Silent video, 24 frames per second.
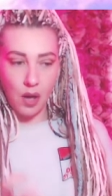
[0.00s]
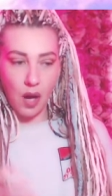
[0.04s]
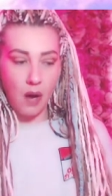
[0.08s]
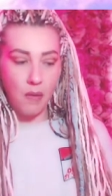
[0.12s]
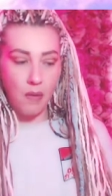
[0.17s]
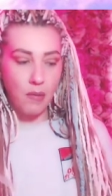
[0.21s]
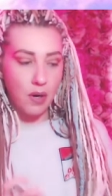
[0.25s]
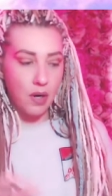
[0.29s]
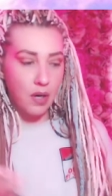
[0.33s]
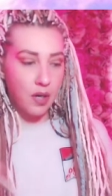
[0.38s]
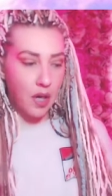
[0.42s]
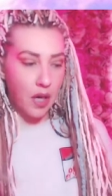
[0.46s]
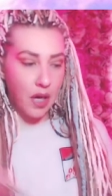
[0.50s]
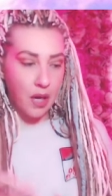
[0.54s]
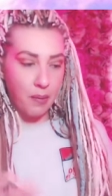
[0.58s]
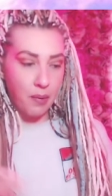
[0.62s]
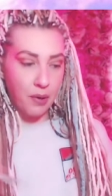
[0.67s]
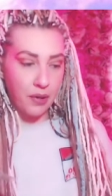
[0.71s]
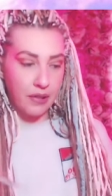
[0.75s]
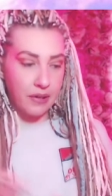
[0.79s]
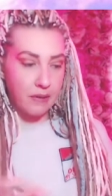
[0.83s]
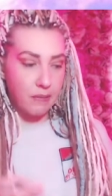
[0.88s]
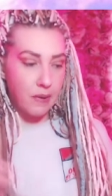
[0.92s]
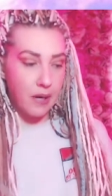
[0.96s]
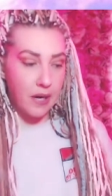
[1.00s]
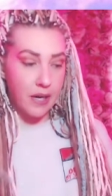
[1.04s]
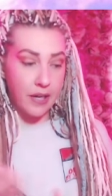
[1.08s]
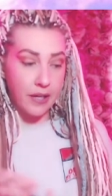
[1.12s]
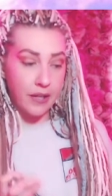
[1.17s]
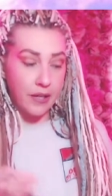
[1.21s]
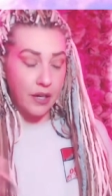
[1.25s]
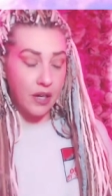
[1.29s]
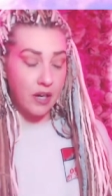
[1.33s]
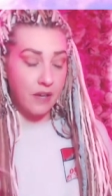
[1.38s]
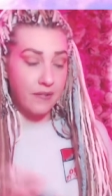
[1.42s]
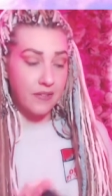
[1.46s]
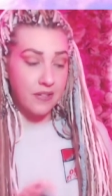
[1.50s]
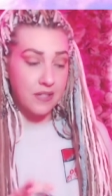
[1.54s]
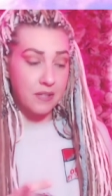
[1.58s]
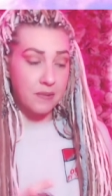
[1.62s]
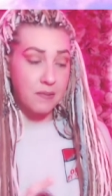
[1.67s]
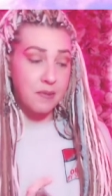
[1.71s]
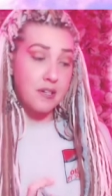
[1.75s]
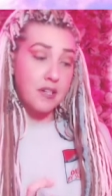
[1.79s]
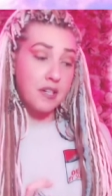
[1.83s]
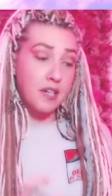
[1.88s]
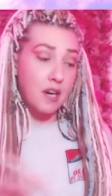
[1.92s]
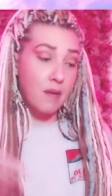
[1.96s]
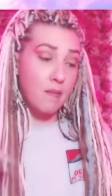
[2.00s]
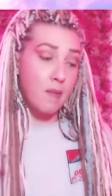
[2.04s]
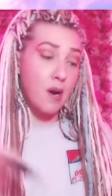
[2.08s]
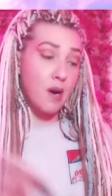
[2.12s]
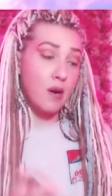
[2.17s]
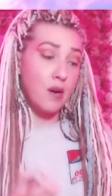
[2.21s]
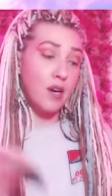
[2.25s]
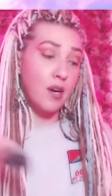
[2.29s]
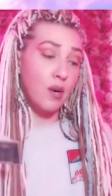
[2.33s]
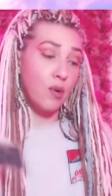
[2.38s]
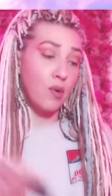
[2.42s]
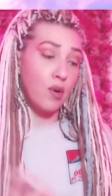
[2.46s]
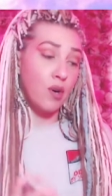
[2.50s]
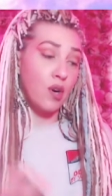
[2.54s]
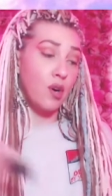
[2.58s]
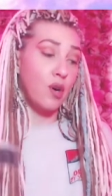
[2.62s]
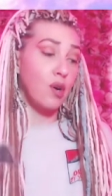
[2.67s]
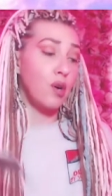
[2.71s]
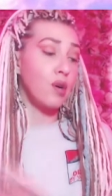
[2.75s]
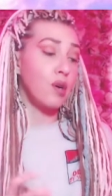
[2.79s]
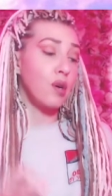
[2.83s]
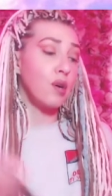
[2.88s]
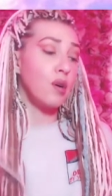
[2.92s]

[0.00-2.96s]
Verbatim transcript: I'm going to put that back in there. If it's meant to come out, it will.